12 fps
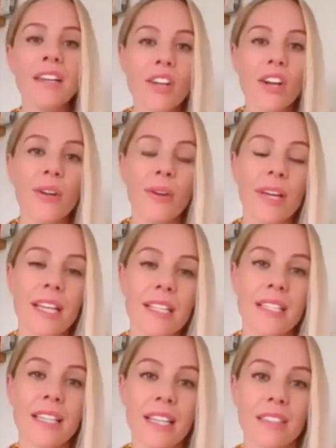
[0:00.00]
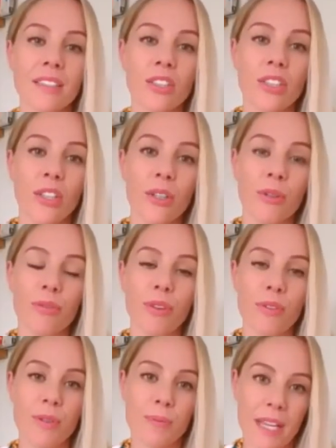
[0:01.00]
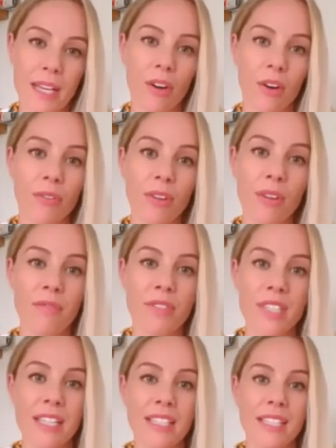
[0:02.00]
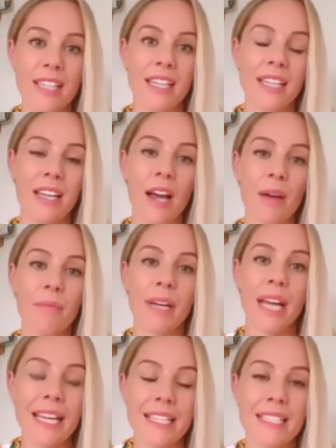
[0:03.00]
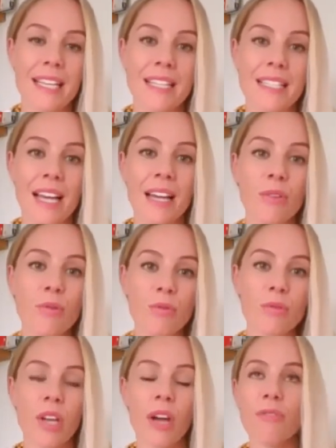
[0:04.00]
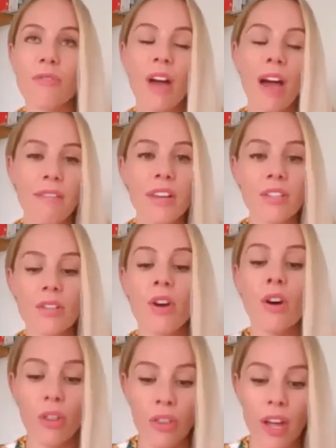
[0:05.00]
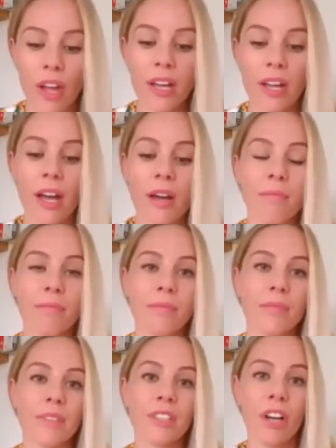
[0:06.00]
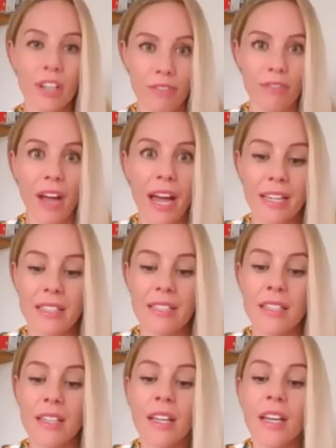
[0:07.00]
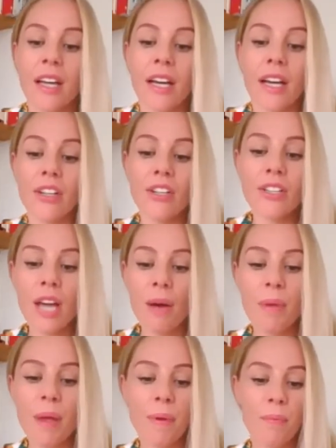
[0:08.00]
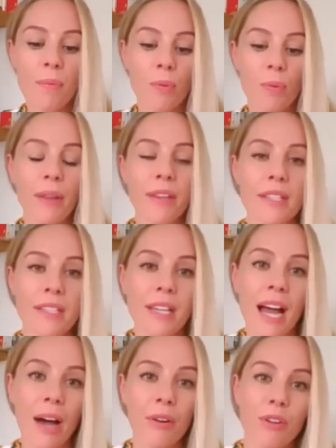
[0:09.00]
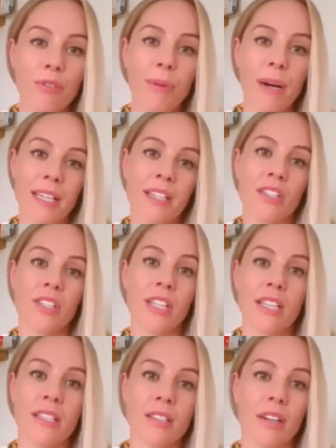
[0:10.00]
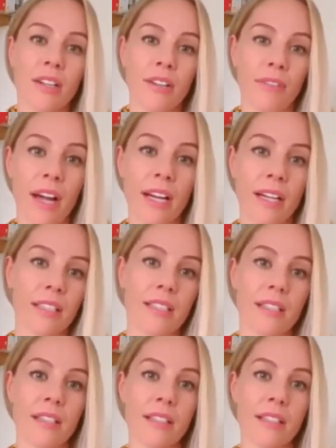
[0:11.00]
is linked to 50% of infertility cases, and also various other side effects. Can you tell me a bit more about this and how you've managed these side effects?